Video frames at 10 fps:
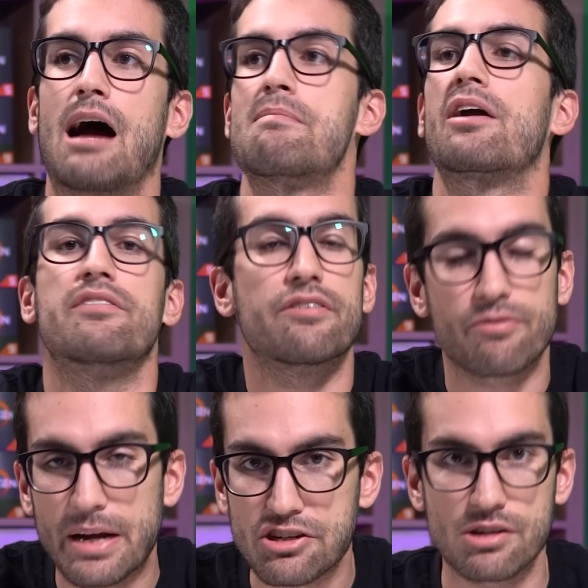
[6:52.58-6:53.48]
amount of
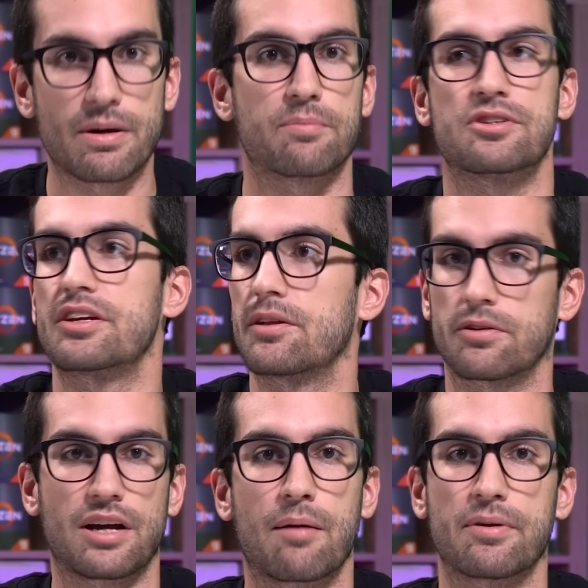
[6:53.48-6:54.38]
information about a
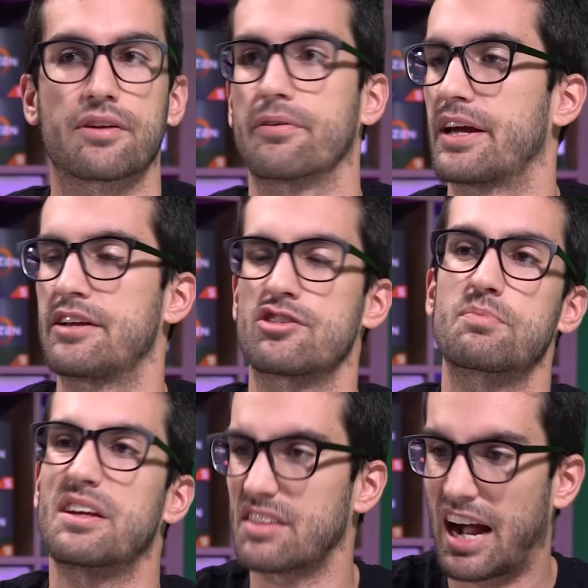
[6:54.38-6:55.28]
particular topic, okay? Just
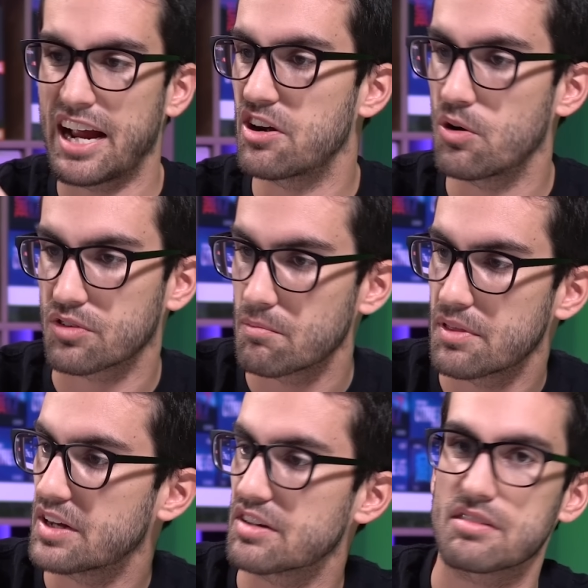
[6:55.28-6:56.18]
because I know of
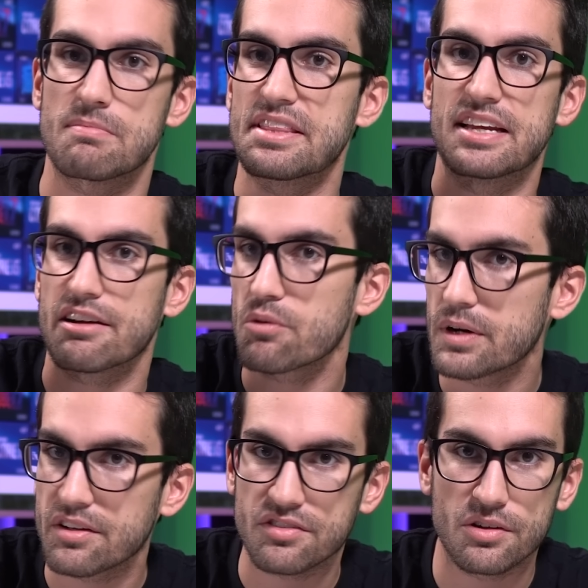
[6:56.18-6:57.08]
something doesn't mean that
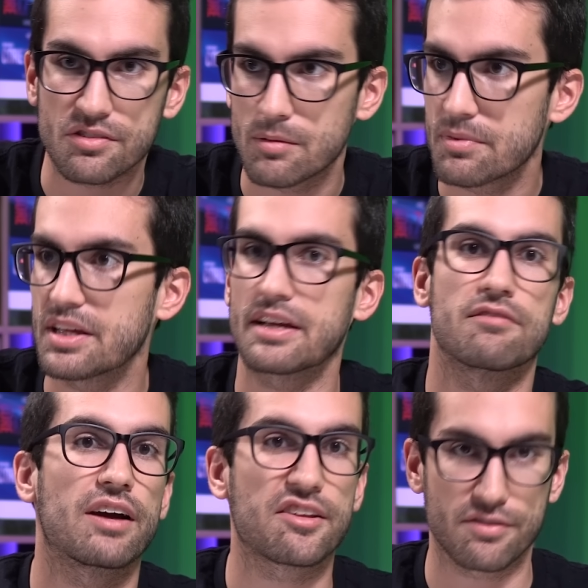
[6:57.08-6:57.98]
everyone else knows something
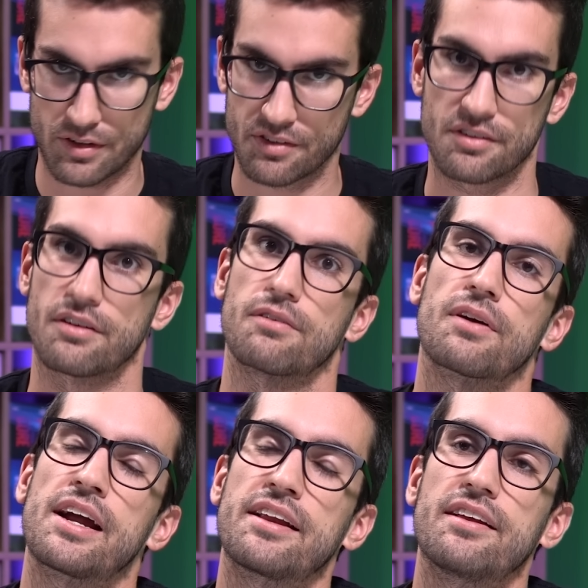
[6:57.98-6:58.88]
and vice versa,
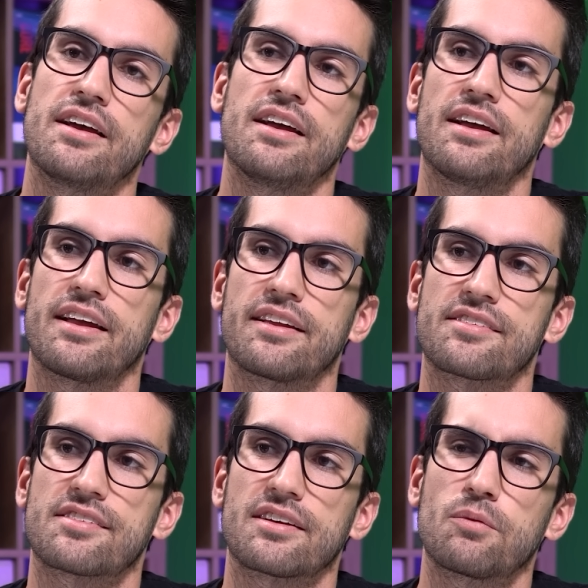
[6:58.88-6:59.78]
right?
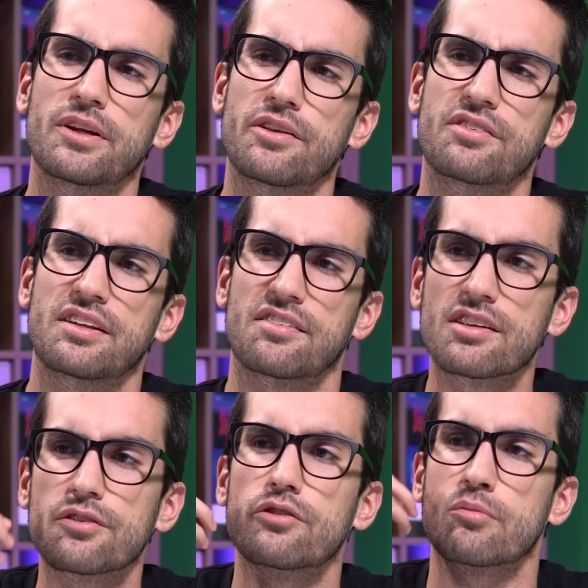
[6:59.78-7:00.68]
It's one of those things that's
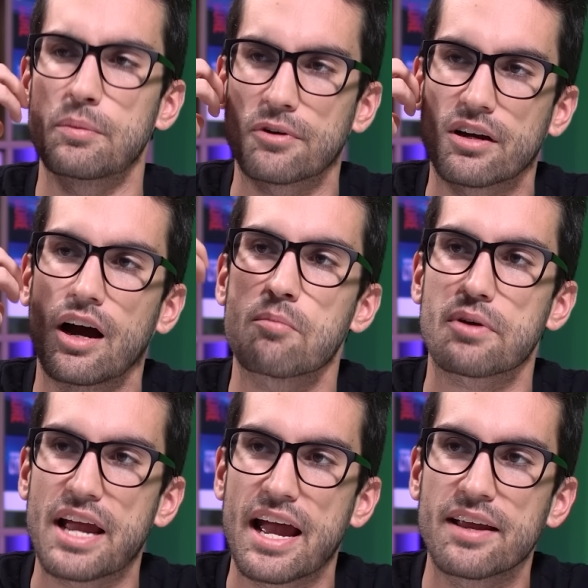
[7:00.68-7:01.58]
difficult for people to
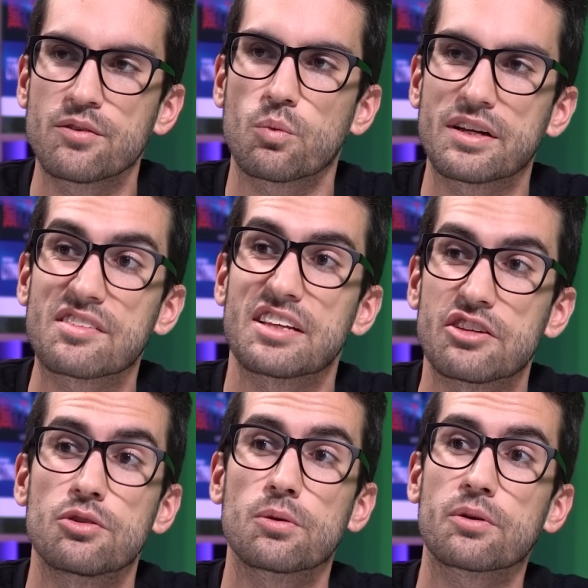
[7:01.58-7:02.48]
comprehend once they
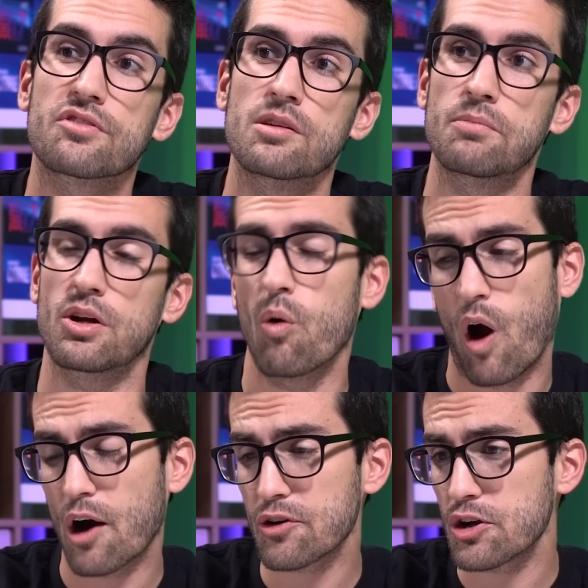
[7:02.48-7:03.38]
do learn something. Oh,
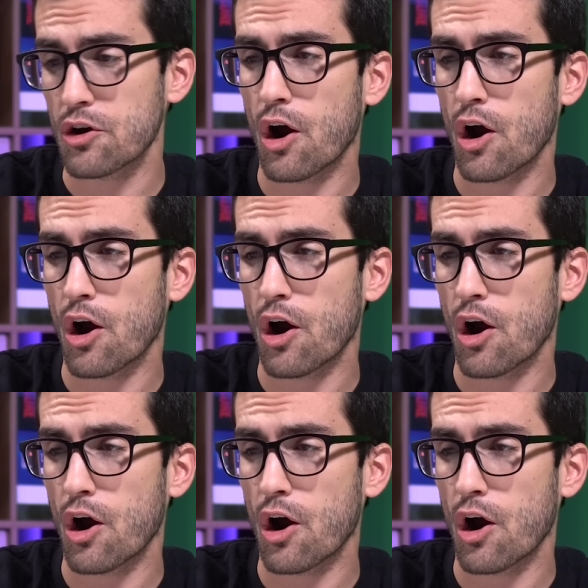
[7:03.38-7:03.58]
how do you